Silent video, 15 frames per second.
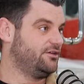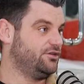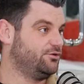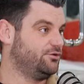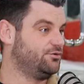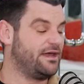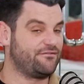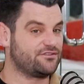Yeah,
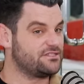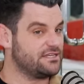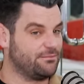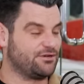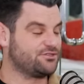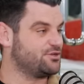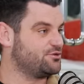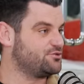you'll never see
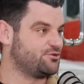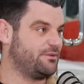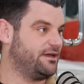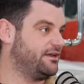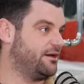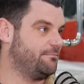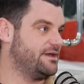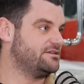my social
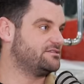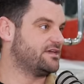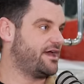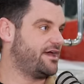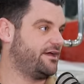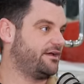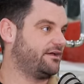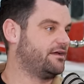media, me
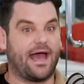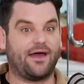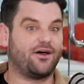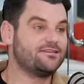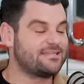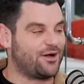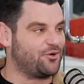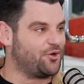saying, can I
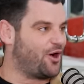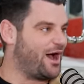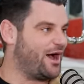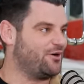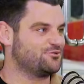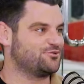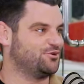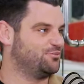sell your
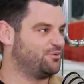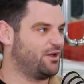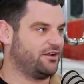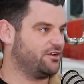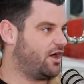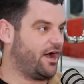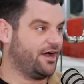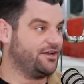house? Or
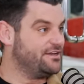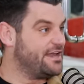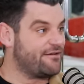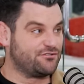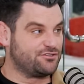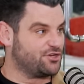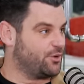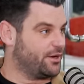I
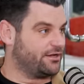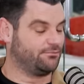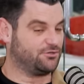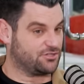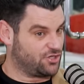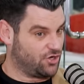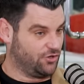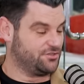never do it. I'm
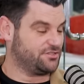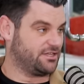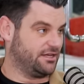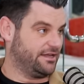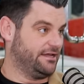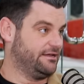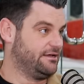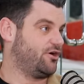just
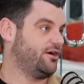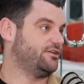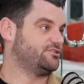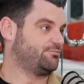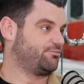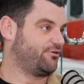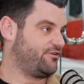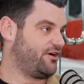constantly trying
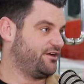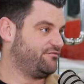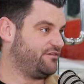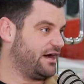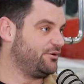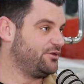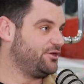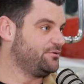to provide
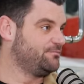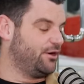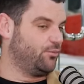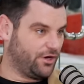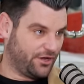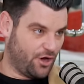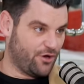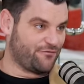value. But
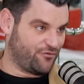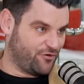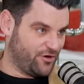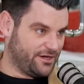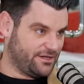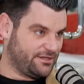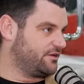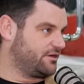when I go for
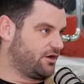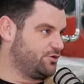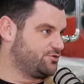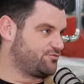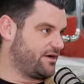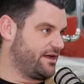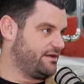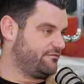it, the
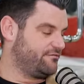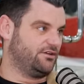close rate,